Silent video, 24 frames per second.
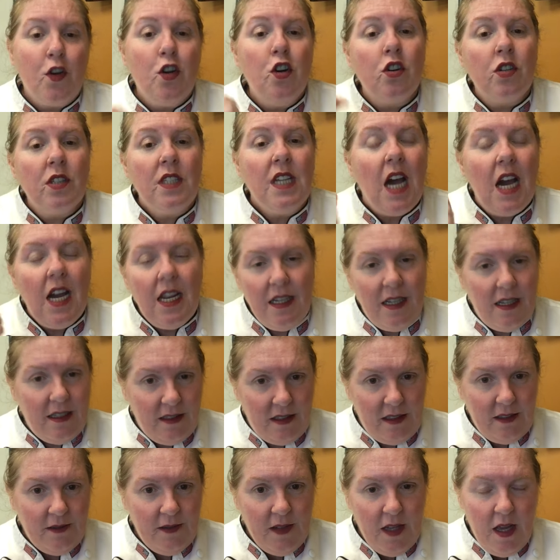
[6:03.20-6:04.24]
cooked
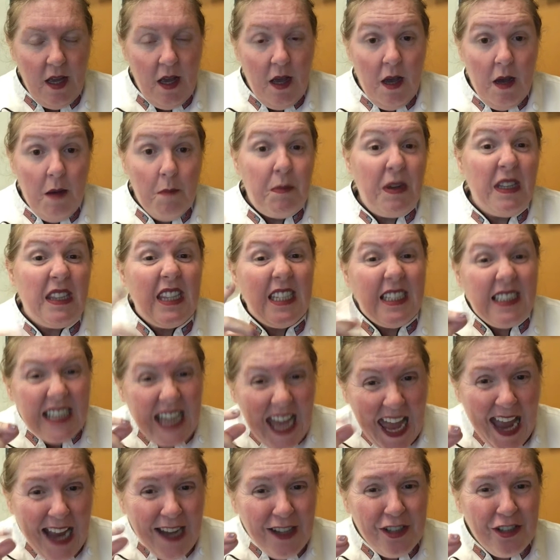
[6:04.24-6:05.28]
onions, but the
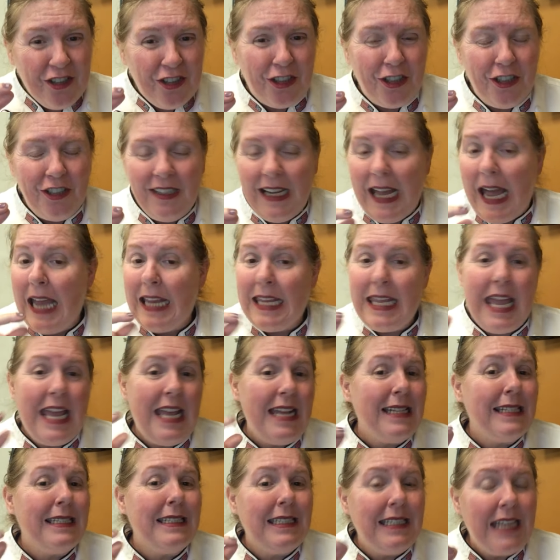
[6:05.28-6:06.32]
texture I
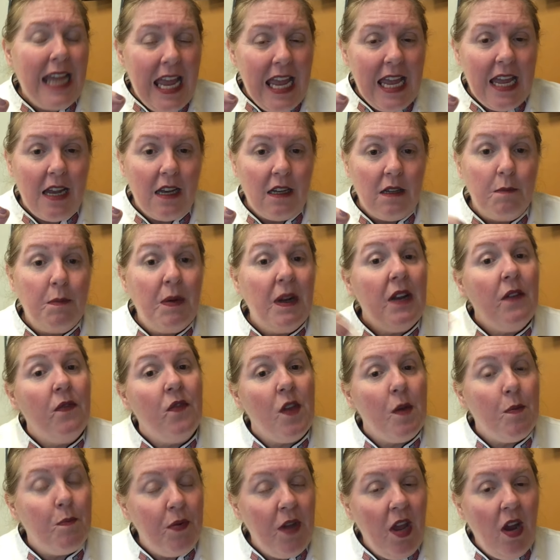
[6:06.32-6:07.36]
can't stand. But if
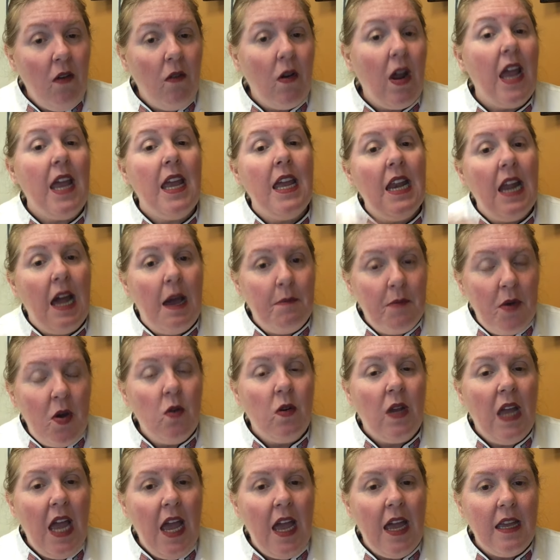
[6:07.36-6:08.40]
you puree it, I'm
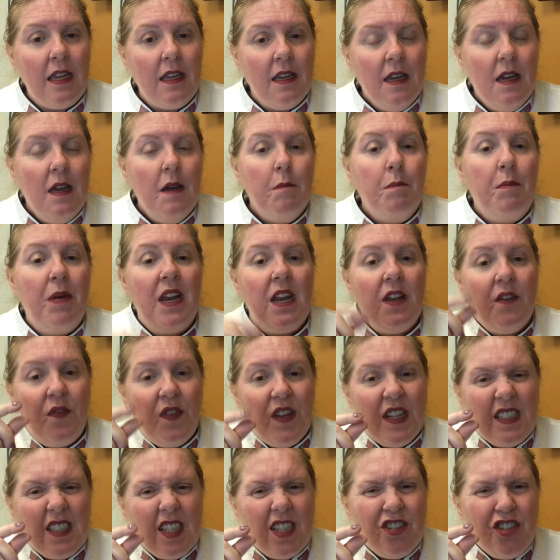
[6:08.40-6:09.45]
okay. But if
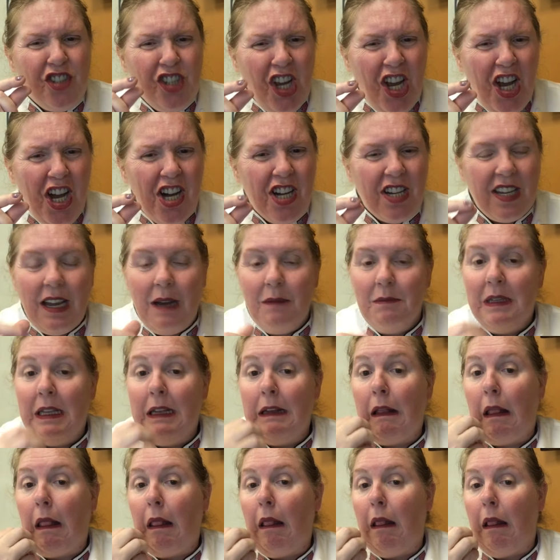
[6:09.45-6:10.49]
it's a chunk, I'm
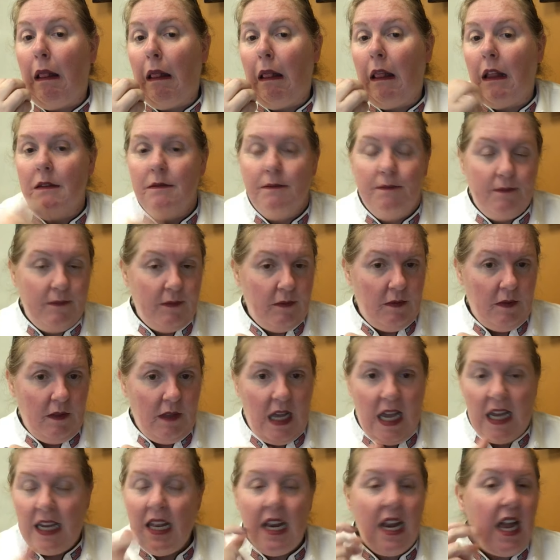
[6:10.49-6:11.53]
like, oh,
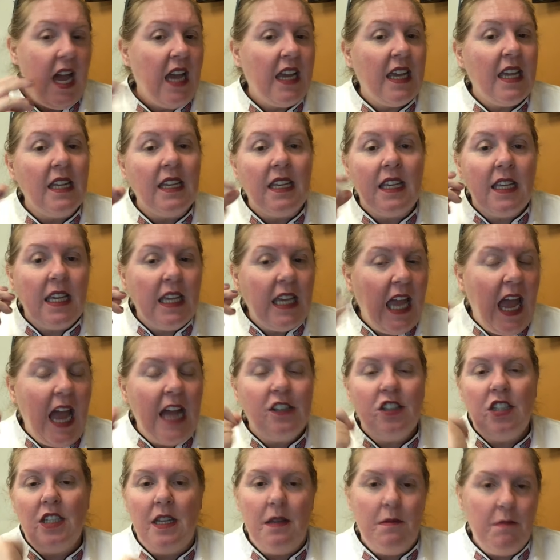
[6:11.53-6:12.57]
I can
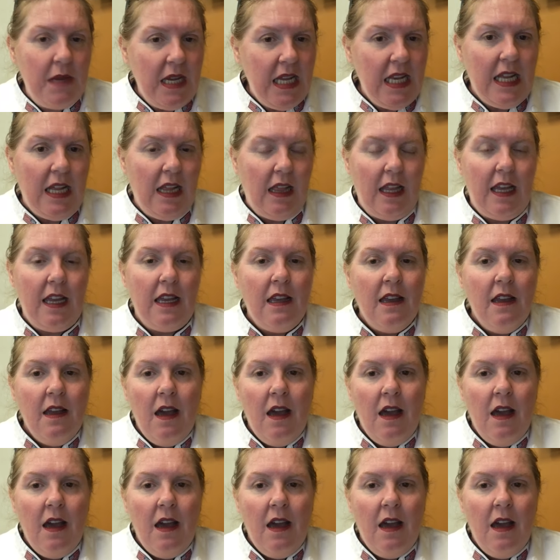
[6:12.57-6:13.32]
catch it immediately.